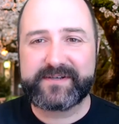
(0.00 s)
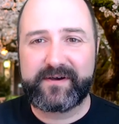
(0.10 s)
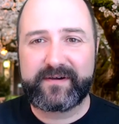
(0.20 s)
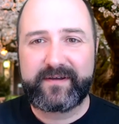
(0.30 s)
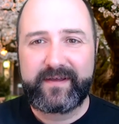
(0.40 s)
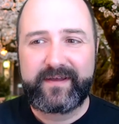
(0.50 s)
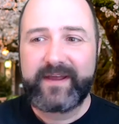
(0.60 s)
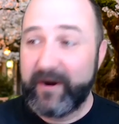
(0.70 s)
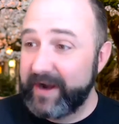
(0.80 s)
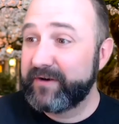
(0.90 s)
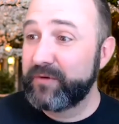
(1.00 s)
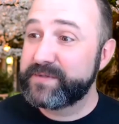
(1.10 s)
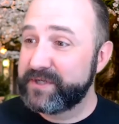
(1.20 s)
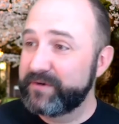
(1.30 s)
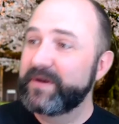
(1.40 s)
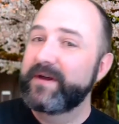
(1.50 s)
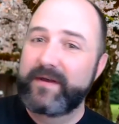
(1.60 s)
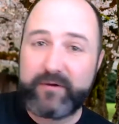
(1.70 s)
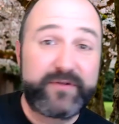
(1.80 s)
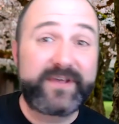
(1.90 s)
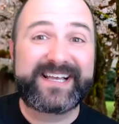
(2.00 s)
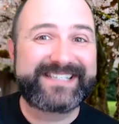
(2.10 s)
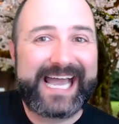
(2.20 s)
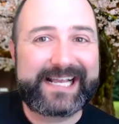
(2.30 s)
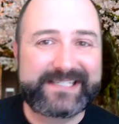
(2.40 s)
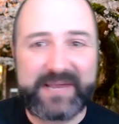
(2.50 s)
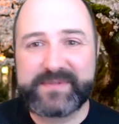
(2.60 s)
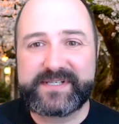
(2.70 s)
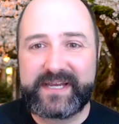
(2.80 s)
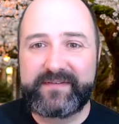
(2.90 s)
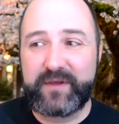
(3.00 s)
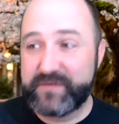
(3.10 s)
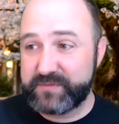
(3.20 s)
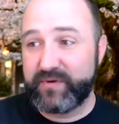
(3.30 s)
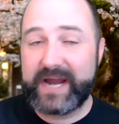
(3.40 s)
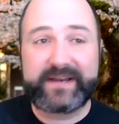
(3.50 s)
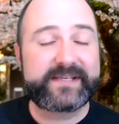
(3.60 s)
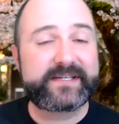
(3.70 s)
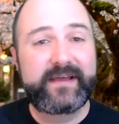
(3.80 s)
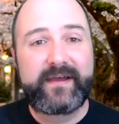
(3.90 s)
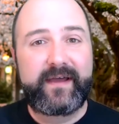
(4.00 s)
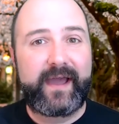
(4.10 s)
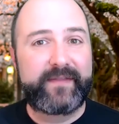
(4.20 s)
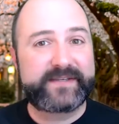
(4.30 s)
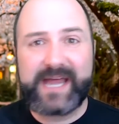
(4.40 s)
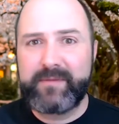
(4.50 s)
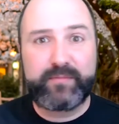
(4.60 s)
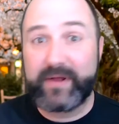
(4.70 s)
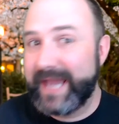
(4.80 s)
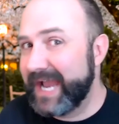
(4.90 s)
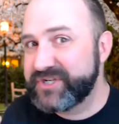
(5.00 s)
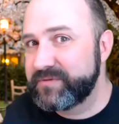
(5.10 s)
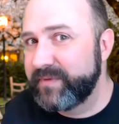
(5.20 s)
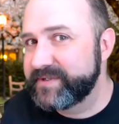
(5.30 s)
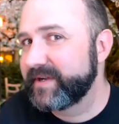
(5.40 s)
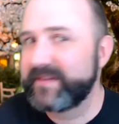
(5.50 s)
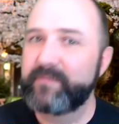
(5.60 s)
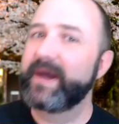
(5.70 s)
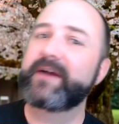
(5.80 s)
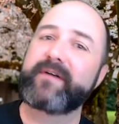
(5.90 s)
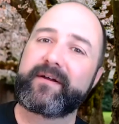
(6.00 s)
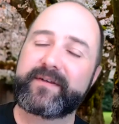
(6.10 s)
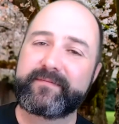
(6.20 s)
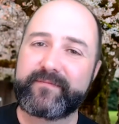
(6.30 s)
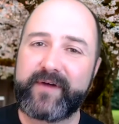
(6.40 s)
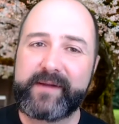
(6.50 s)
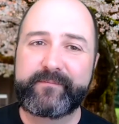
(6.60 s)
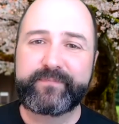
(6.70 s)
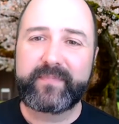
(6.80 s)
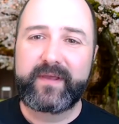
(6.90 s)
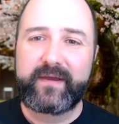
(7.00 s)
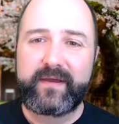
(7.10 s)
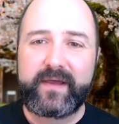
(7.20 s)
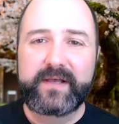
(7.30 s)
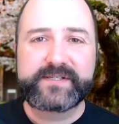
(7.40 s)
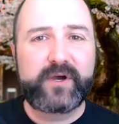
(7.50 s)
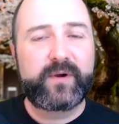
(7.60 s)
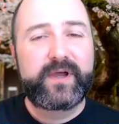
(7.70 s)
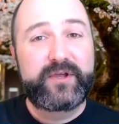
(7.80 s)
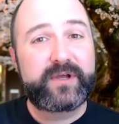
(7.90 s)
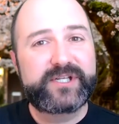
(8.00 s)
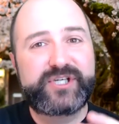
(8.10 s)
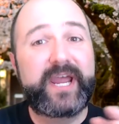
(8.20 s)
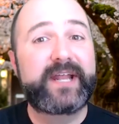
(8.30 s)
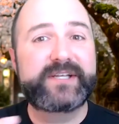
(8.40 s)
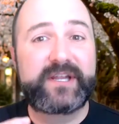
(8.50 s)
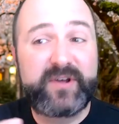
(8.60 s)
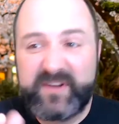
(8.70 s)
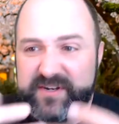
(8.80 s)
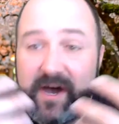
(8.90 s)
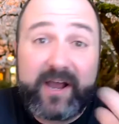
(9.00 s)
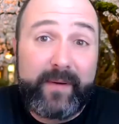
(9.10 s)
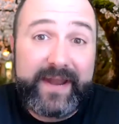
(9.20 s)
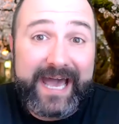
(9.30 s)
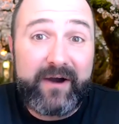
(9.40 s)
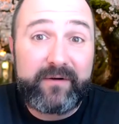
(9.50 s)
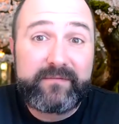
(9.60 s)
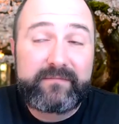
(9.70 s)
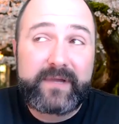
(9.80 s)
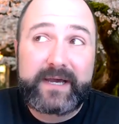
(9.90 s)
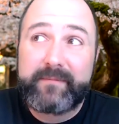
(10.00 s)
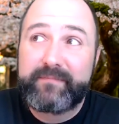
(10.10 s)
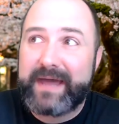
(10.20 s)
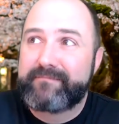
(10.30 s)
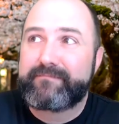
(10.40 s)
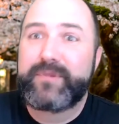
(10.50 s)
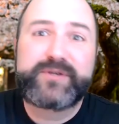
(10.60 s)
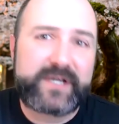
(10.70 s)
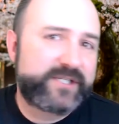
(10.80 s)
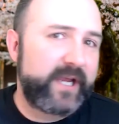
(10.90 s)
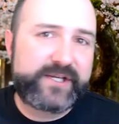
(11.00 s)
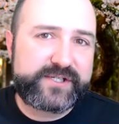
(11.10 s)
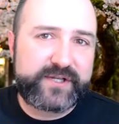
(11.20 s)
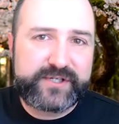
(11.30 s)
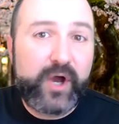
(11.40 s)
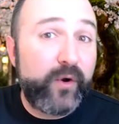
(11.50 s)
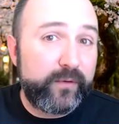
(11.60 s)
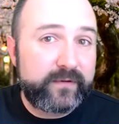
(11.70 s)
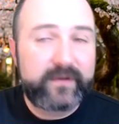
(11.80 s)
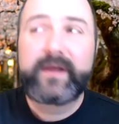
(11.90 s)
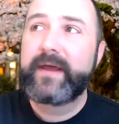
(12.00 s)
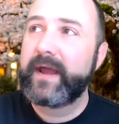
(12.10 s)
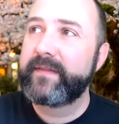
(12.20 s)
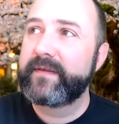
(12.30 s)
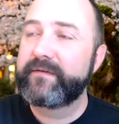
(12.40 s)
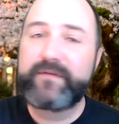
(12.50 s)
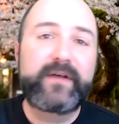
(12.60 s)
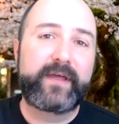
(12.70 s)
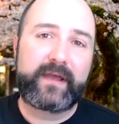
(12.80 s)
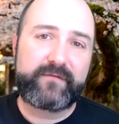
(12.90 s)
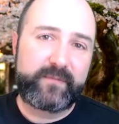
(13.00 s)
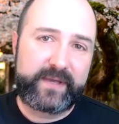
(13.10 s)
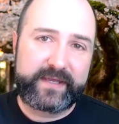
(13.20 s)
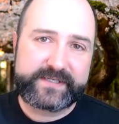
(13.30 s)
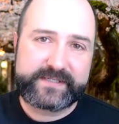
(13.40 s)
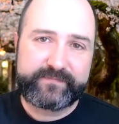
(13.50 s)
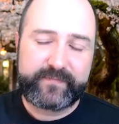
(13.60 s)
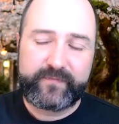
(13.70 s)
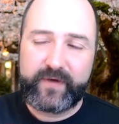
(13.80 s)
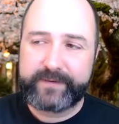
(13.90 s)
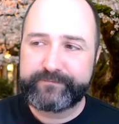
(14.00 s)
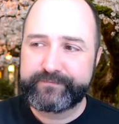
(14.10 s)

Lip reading: All right, group 2, you do the exact same scene that you just practiced. And this time you play action music in the background, right? So you can change, and you can talk about how that music changes the tone and the feeling of the piece, right?